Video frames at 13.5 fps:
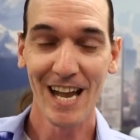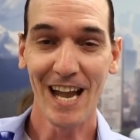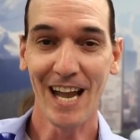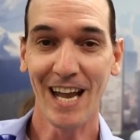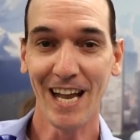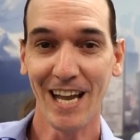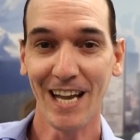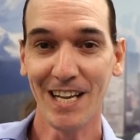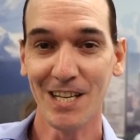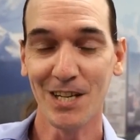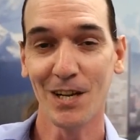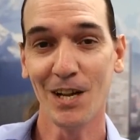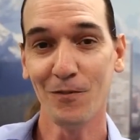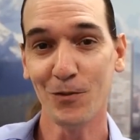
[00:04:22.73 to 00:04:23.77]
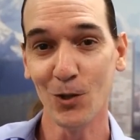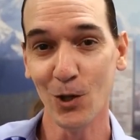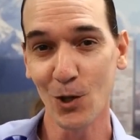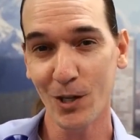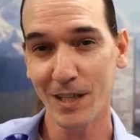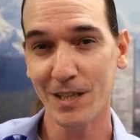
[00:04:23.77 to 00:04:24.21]
And if you
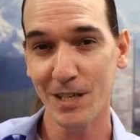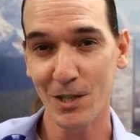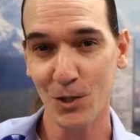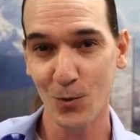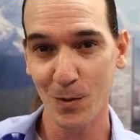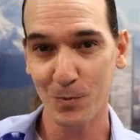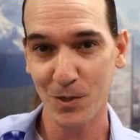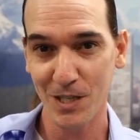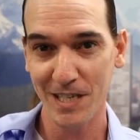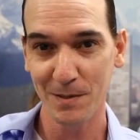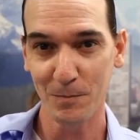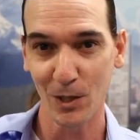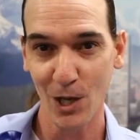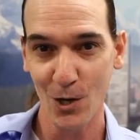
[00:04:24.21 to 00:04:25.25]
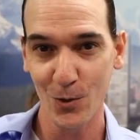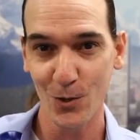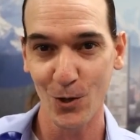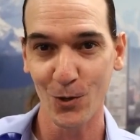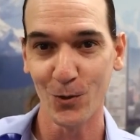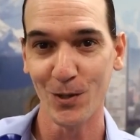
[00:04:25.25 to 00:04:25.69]
look at the description below,
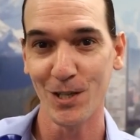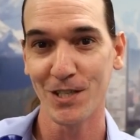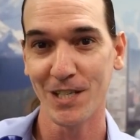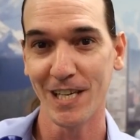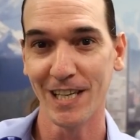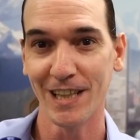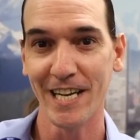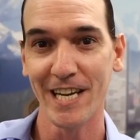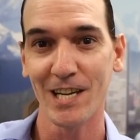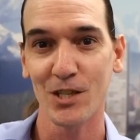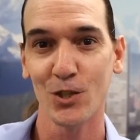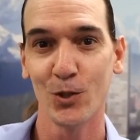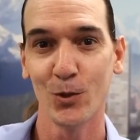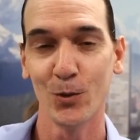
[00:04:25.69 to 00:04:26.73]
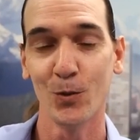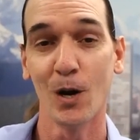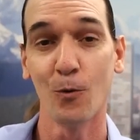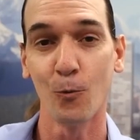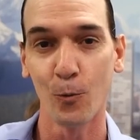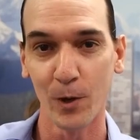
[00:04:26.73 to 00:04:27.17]
you're going to see a link to
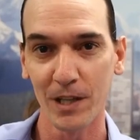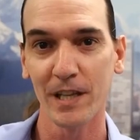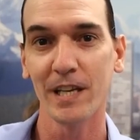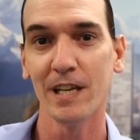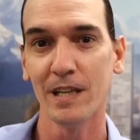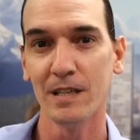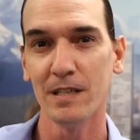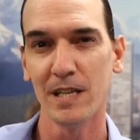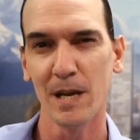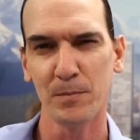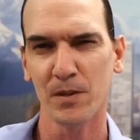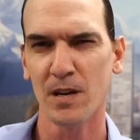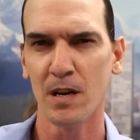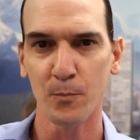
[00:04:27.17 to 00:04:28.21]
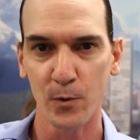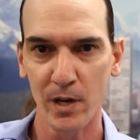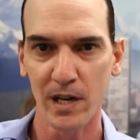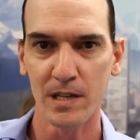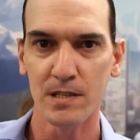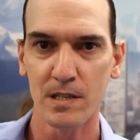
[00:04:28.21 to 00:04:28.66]
a really in-depth,
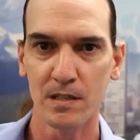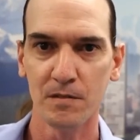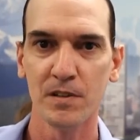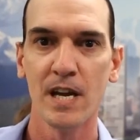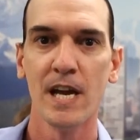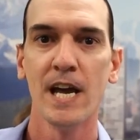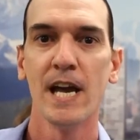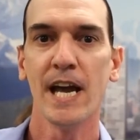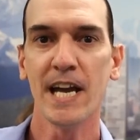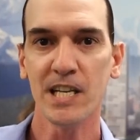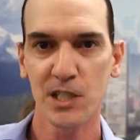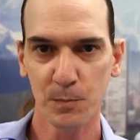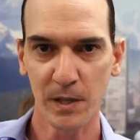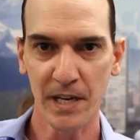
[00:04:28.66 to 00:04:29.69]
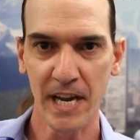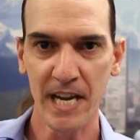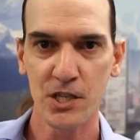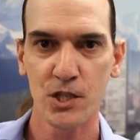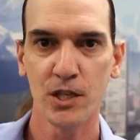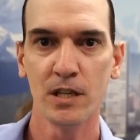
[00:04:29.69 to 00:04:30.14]
comprehensive
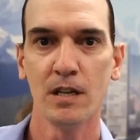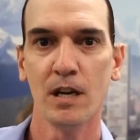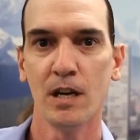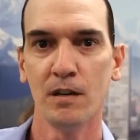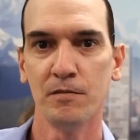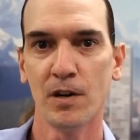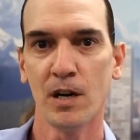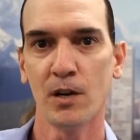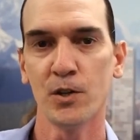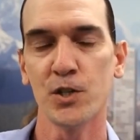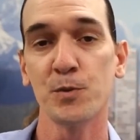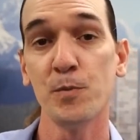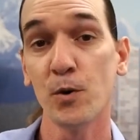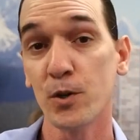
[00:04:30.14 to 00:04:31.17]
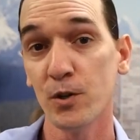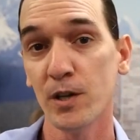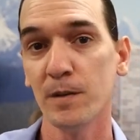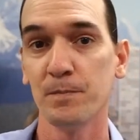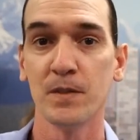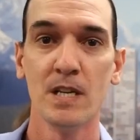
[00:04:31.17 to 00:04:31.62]
explanation of our smoke
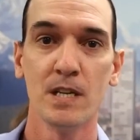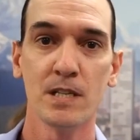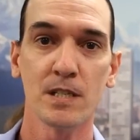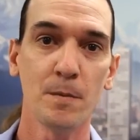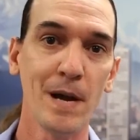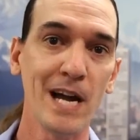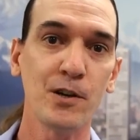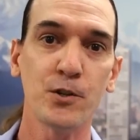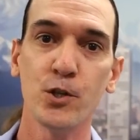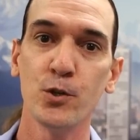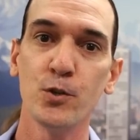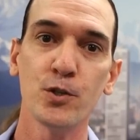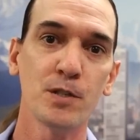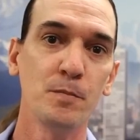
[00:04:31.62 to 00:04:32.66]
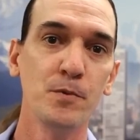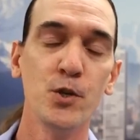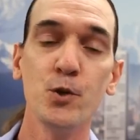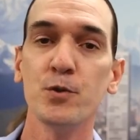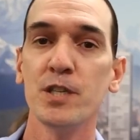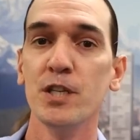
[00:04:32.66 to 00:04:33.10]
unit, some how-tos, some
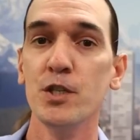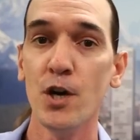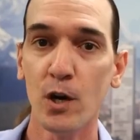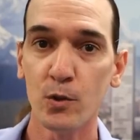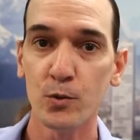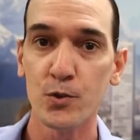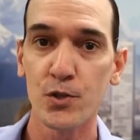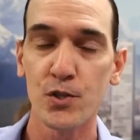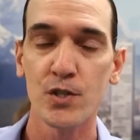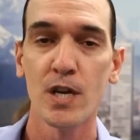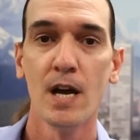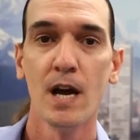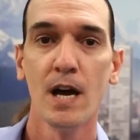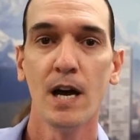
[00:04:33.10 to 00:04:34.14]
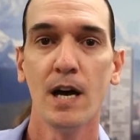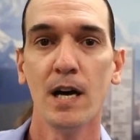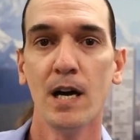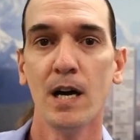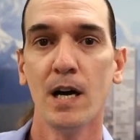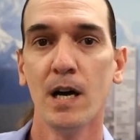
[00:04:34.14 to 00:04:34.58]
do's and don'ts.
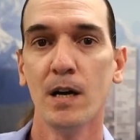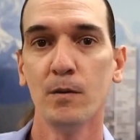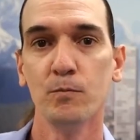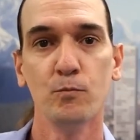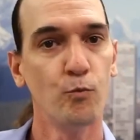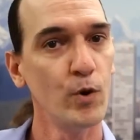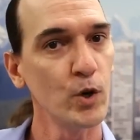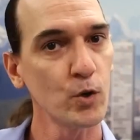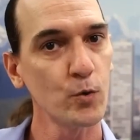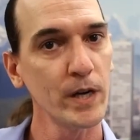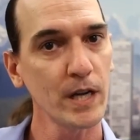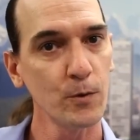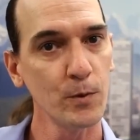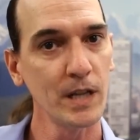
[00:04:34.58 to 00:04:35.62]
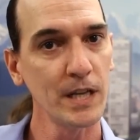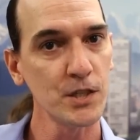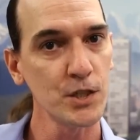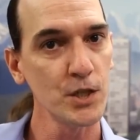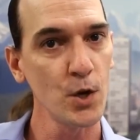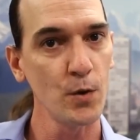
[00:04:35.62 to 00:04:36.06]
Real quick, I want to
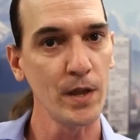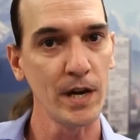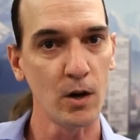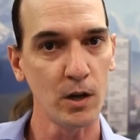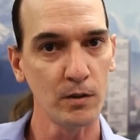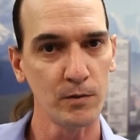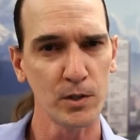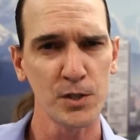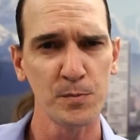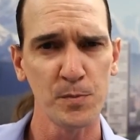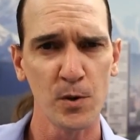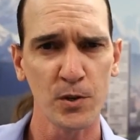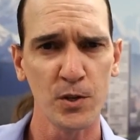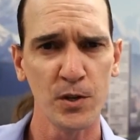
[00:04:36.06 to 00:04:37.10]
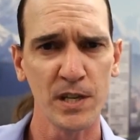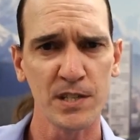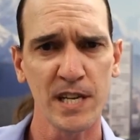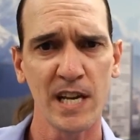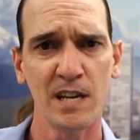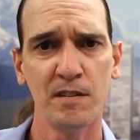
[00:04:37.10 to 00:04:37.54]
let you know that all of our smoke
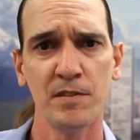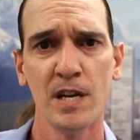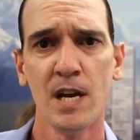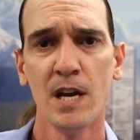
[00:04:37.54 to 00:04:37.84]
units have